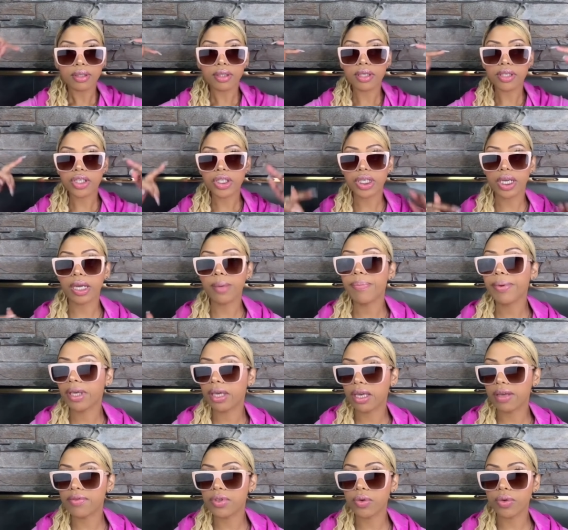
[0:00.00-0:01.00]
The shape it
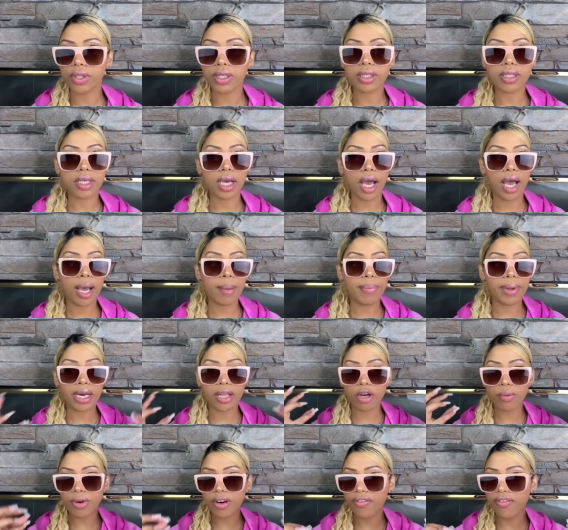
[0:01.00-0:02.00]
gives you at the top. A
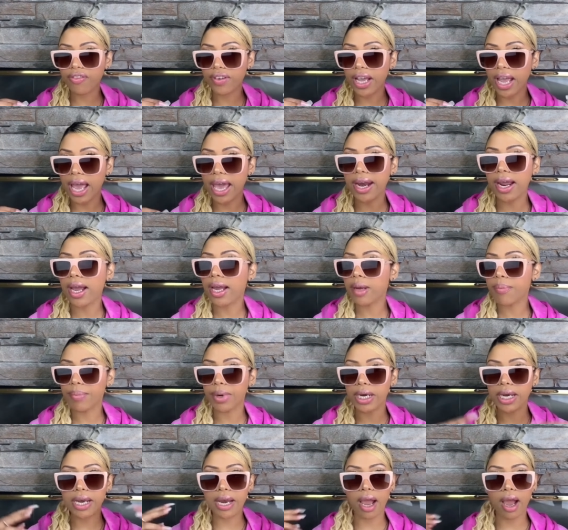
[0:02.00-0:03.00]
little bit of cat eye,
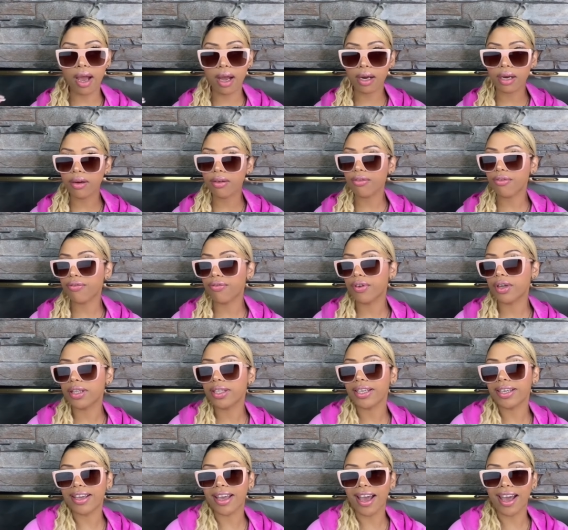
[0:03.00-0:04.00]
but not
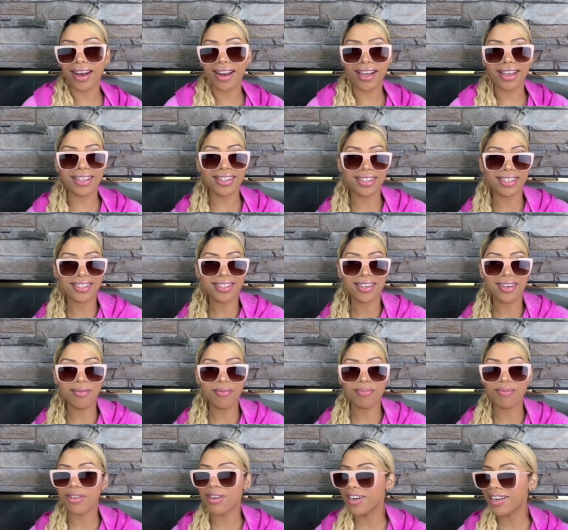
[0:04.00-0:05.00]
fully cat eye. These are
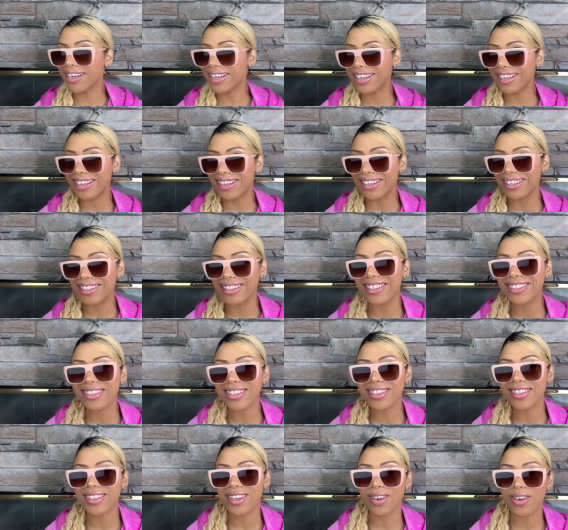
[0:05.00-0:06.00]
pretty. These
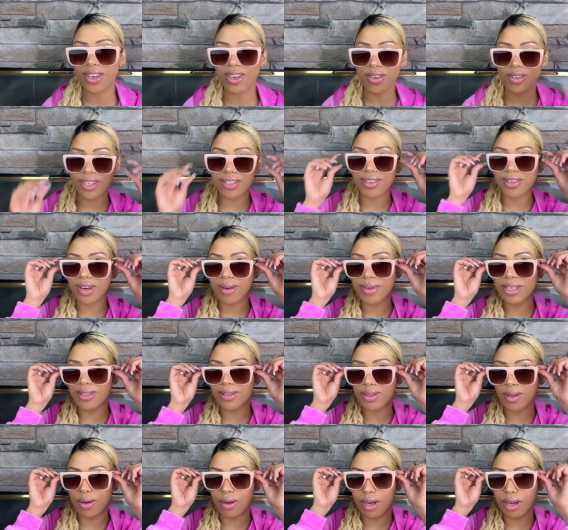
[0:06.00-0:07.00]
are so cute. These are going to be
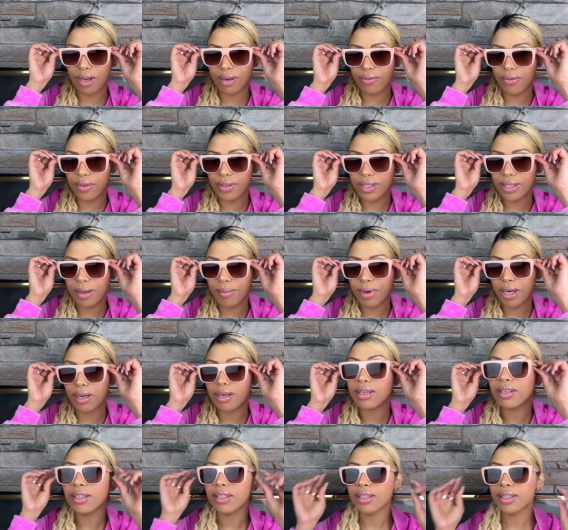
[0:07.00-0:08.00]
so good for
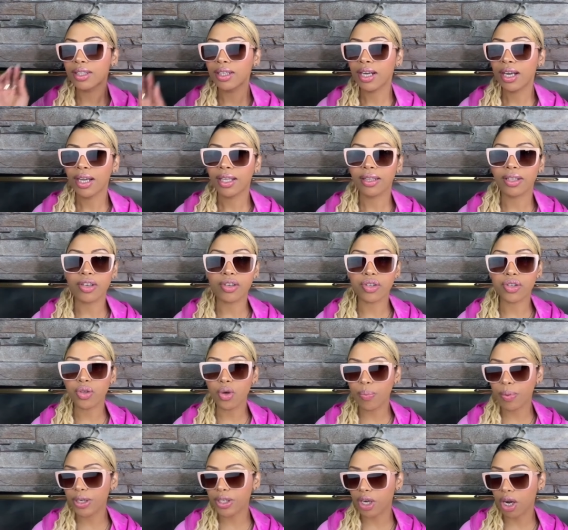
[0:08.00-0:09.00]
summer. They're
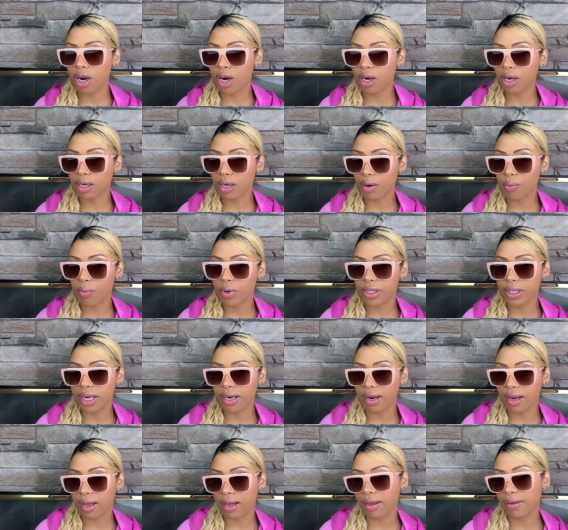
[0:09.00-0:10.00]
super dark, which I
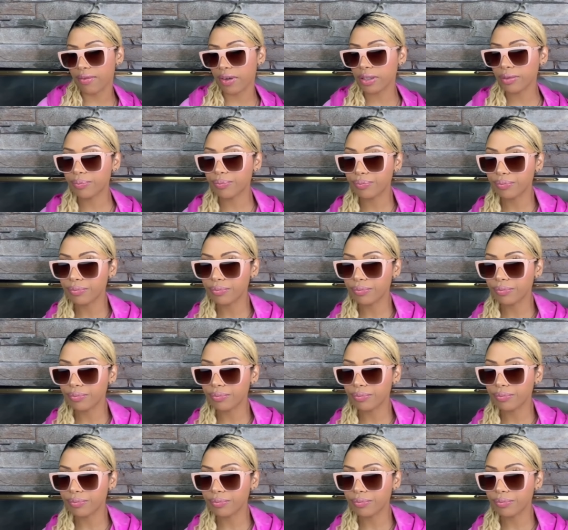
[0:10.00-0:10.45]
love.